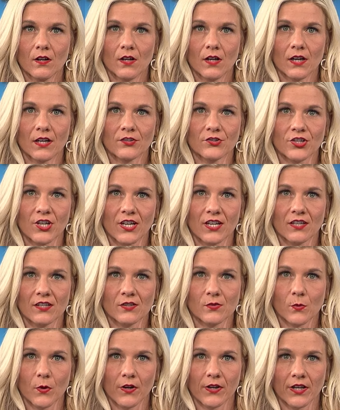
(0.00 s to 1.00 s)
And Jana
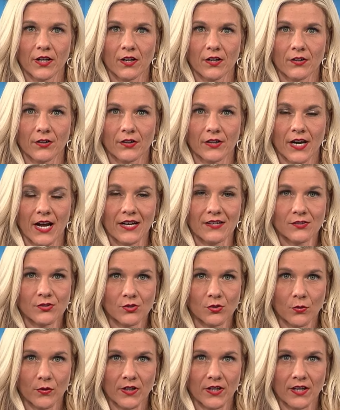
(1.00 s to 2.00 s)
is working on her next
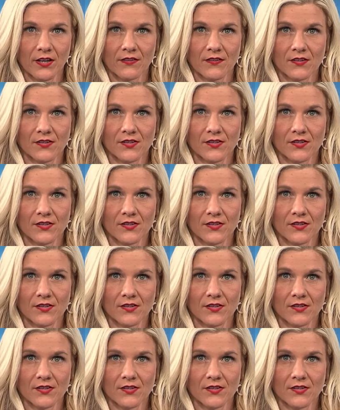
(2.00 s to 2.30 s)
story in the